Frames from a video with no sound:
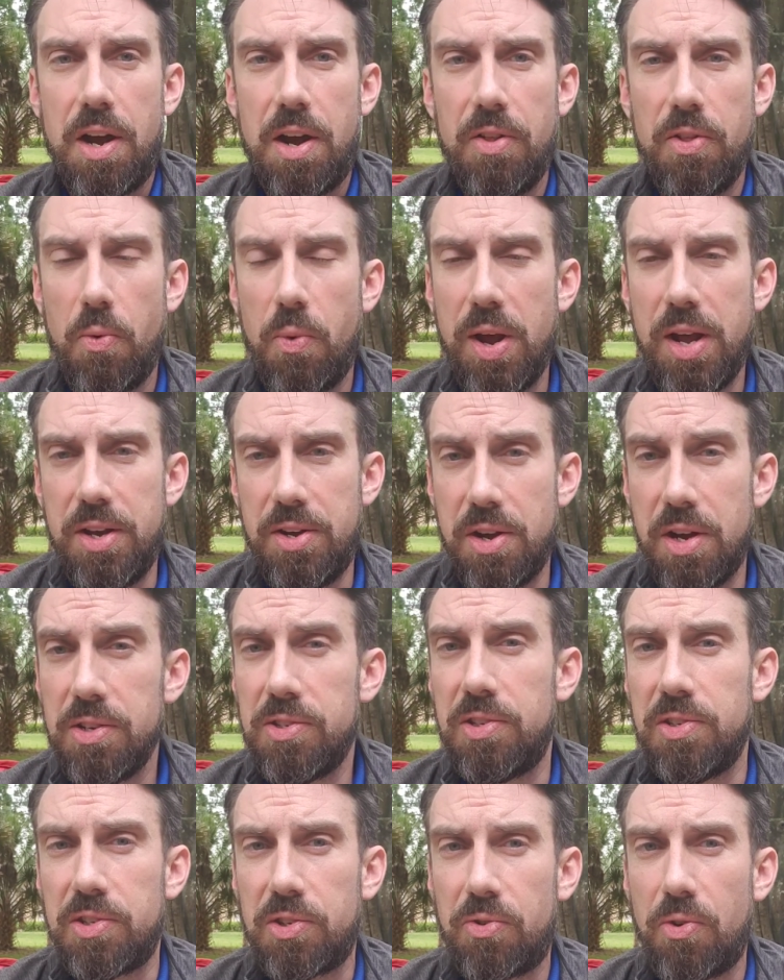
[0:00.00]
way it
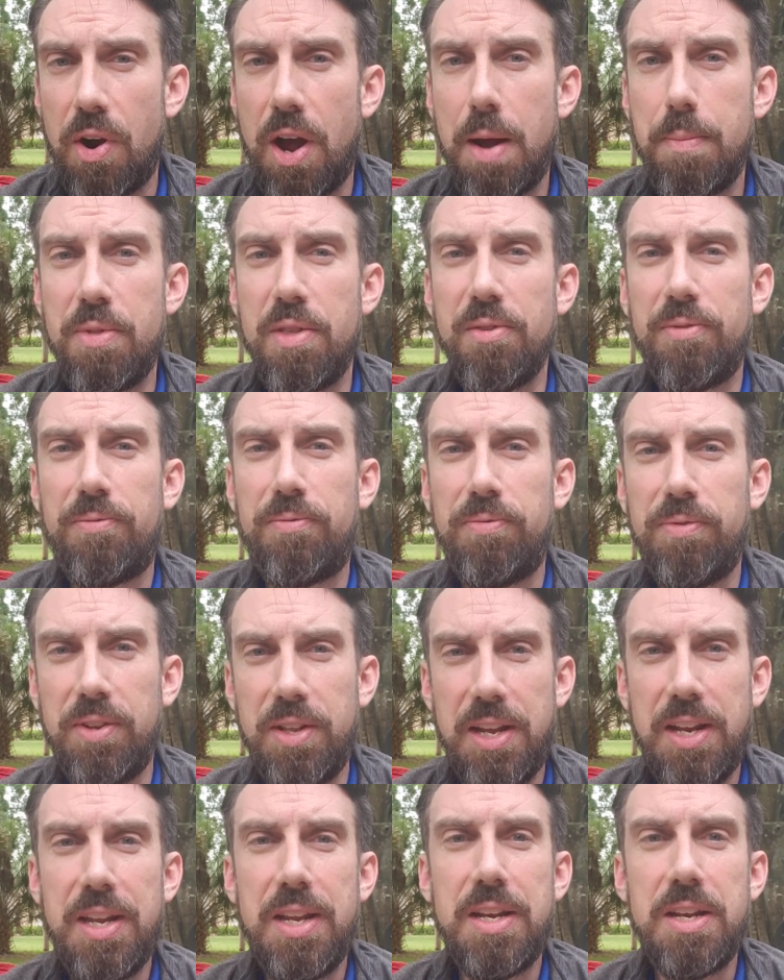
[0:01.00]
does describe the
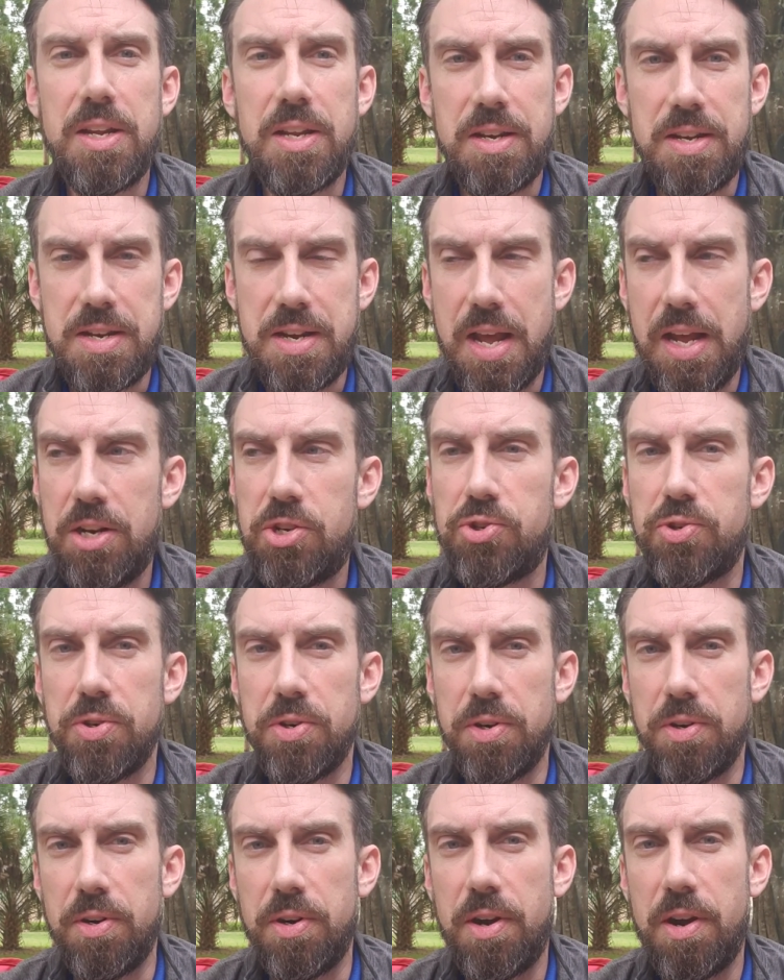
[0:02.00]
fleeting
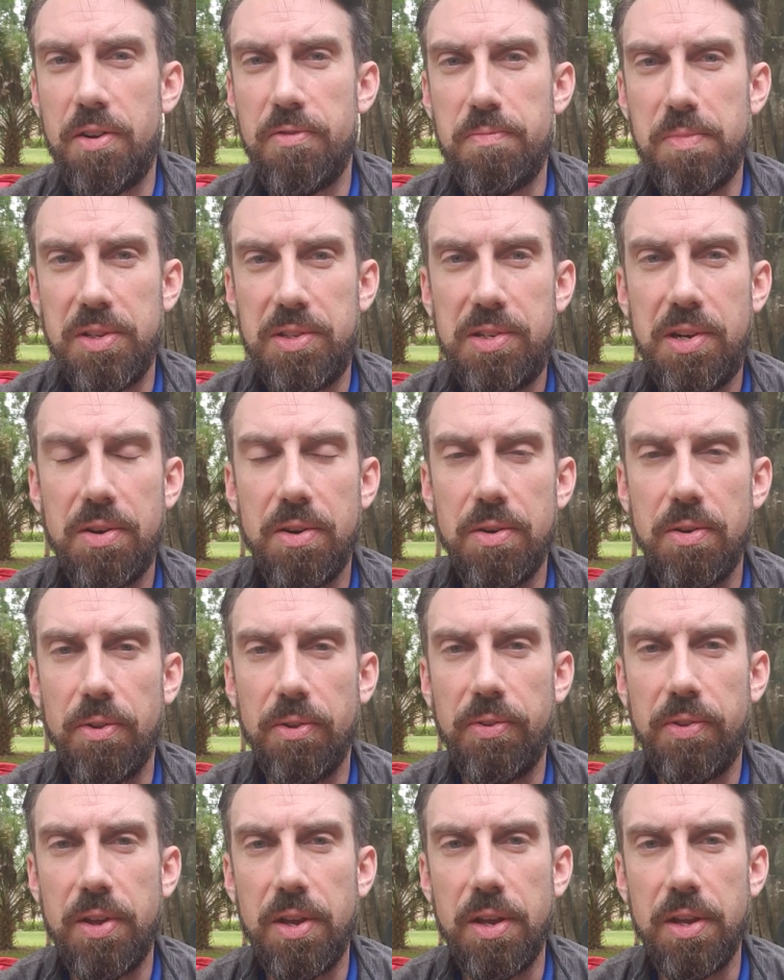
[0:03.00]
nature of material
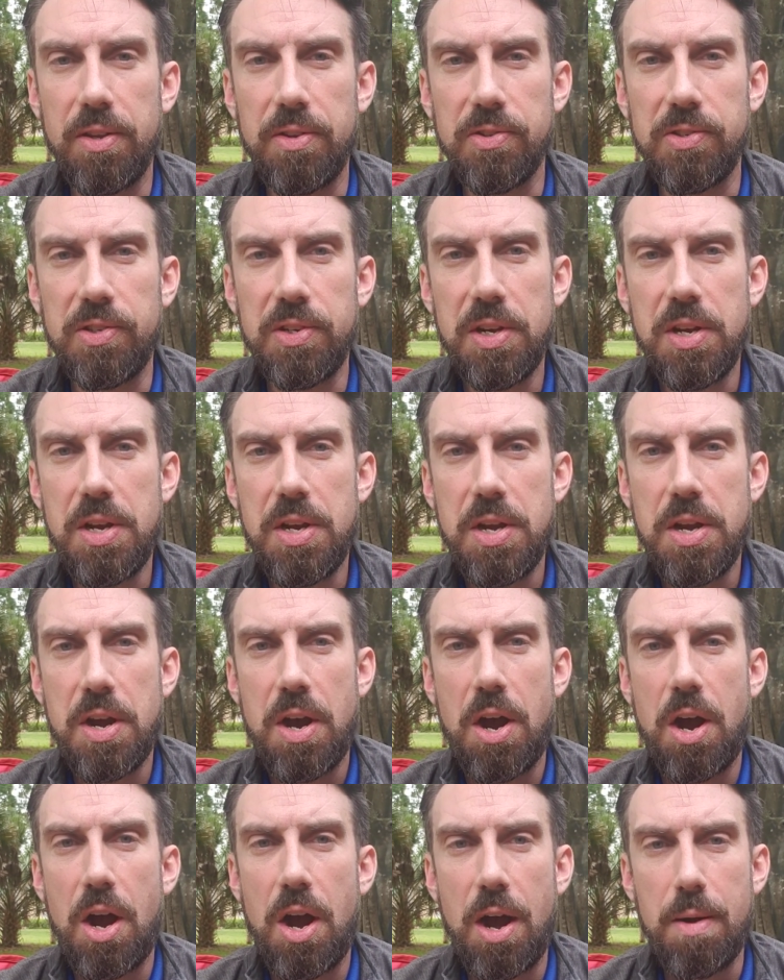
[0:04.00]
things,
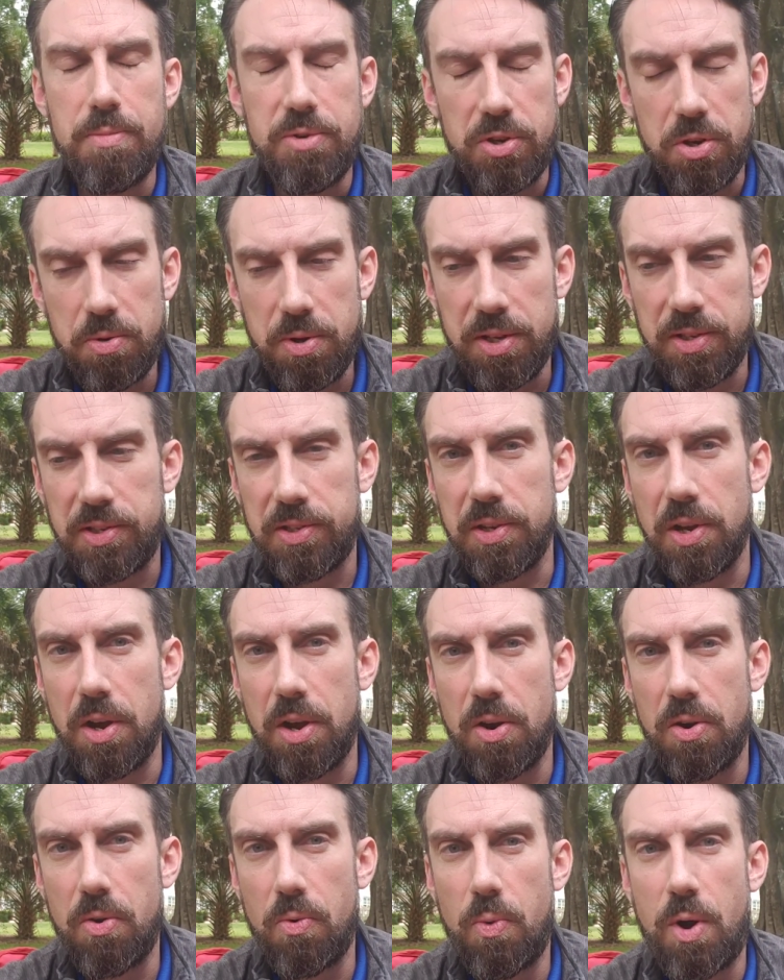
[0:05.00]
I'm doing
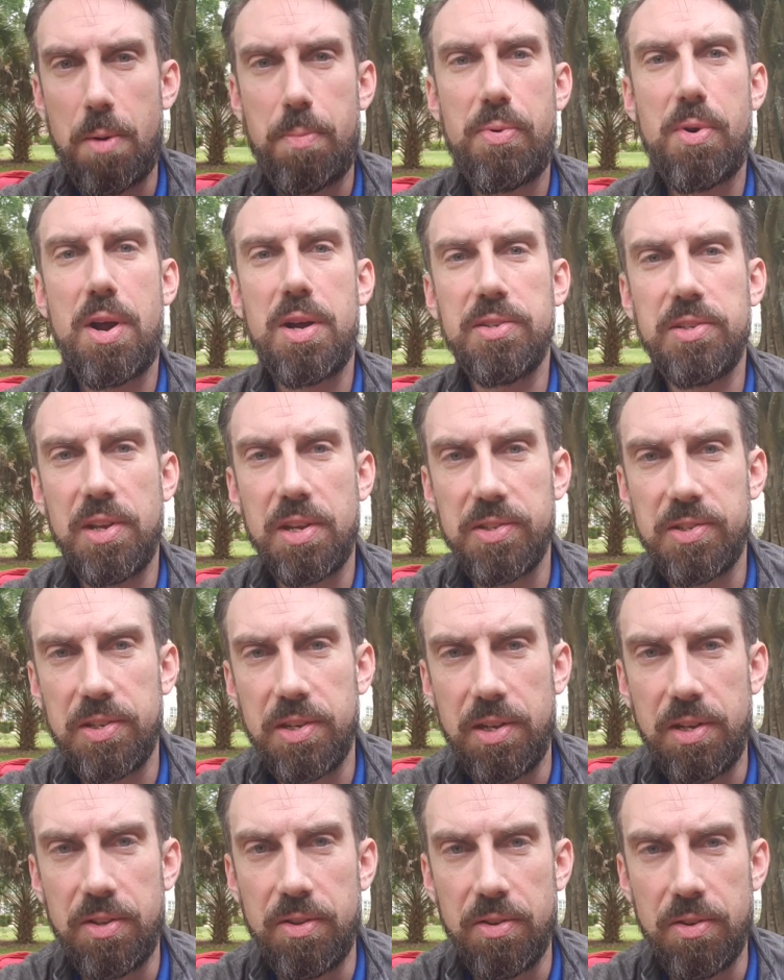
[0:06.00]
so while
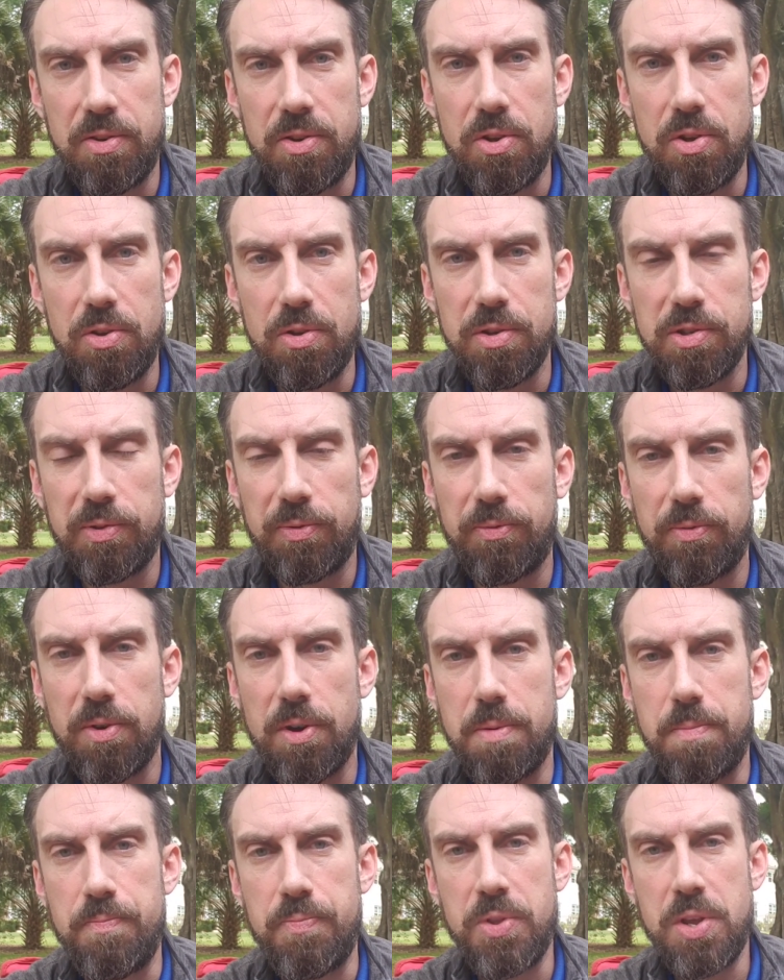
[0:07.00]
processing the news
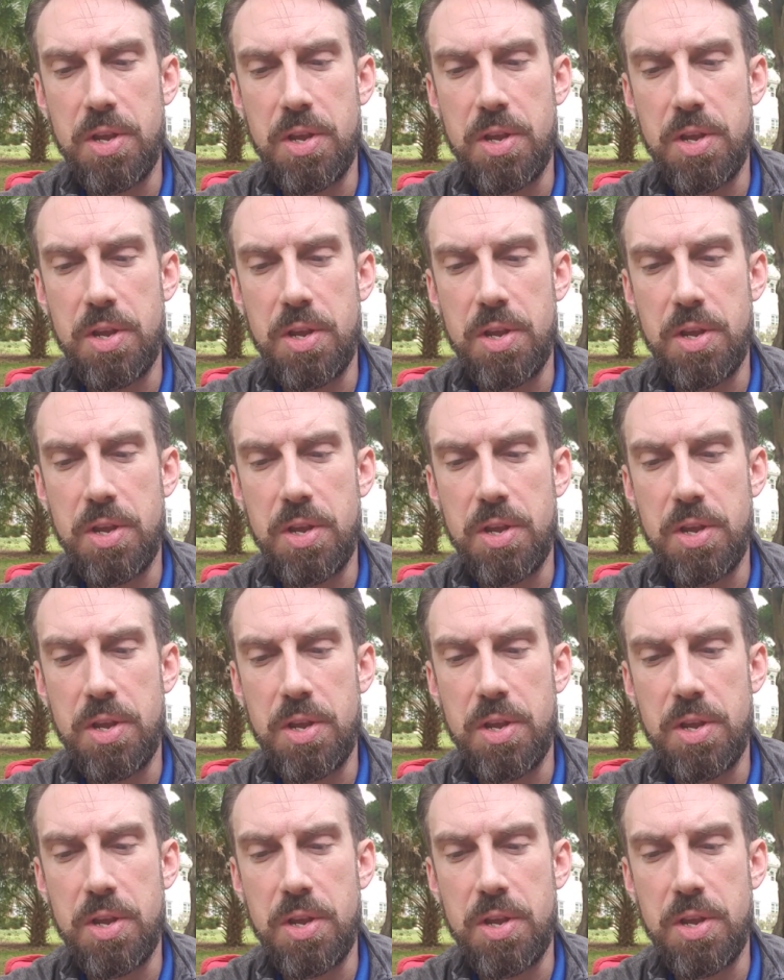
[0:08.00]
from